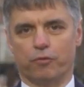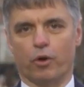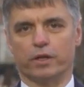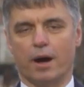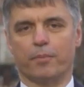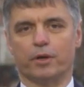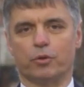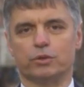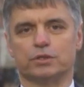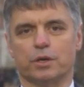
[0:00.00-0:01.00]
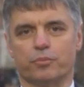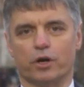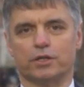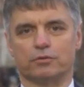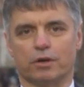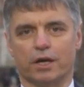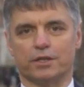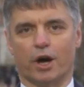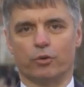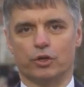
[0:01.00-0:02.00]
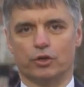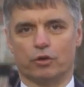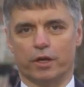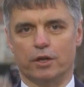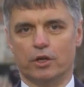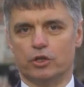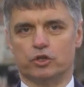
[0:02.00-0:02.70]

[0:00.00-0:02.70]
foreign company which is operating right now in Ukraine.